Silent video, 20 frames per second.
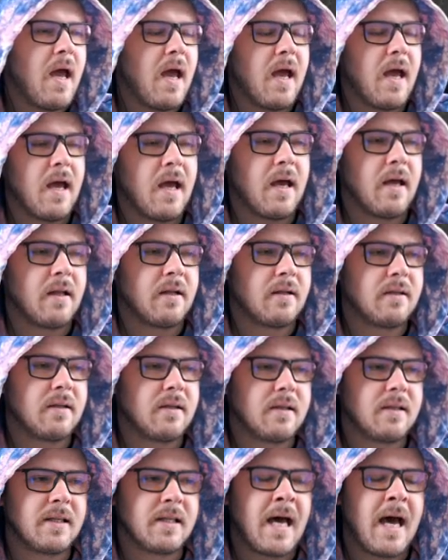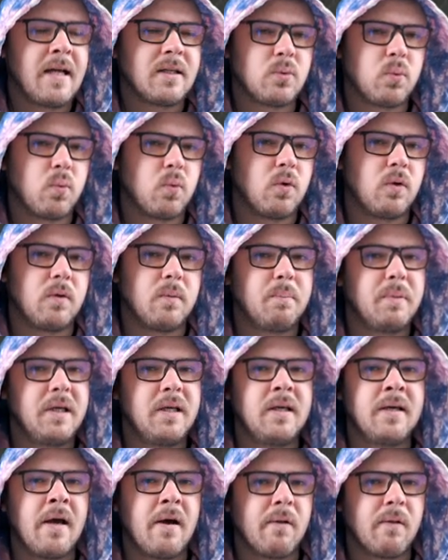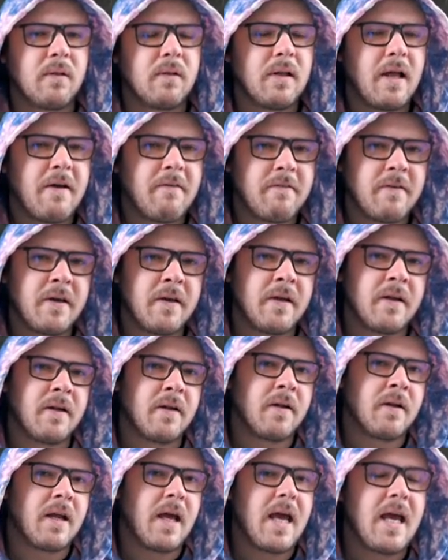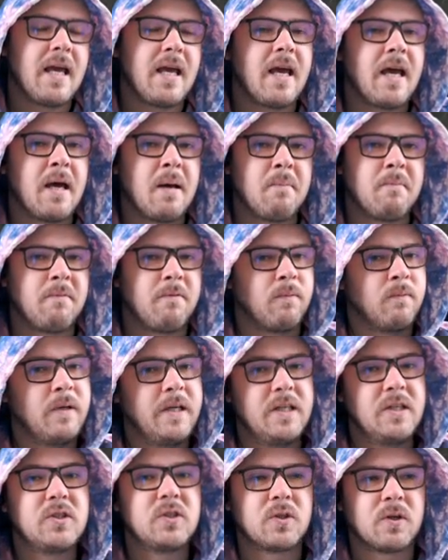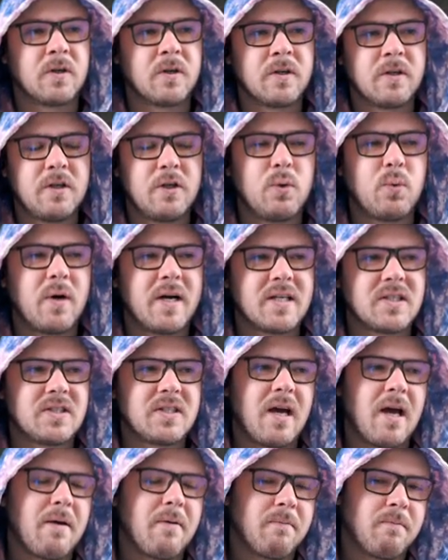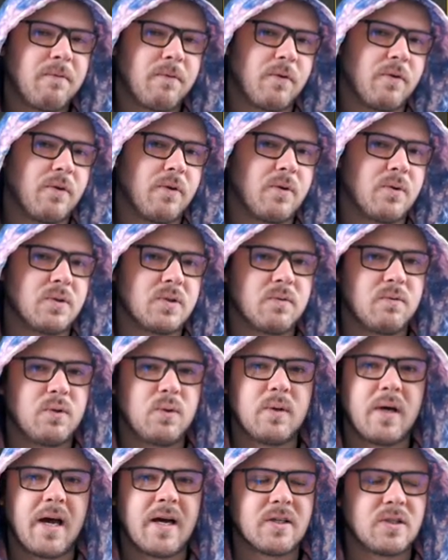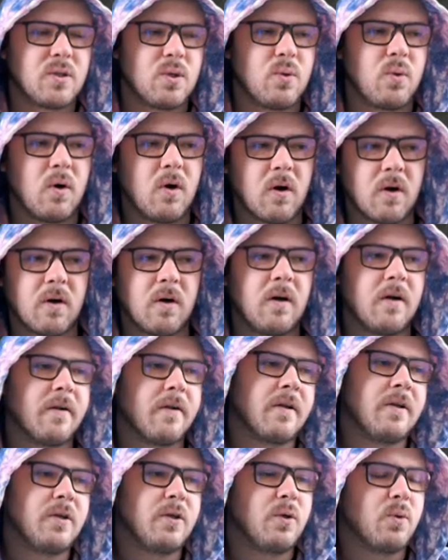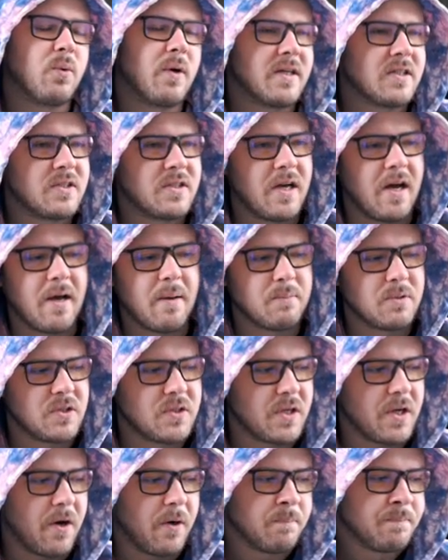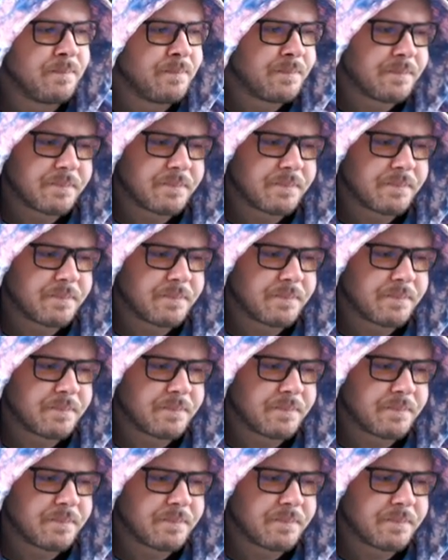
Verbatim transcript: and that will be eleven a m Eastern U S time for those of you guys who are on U S time. So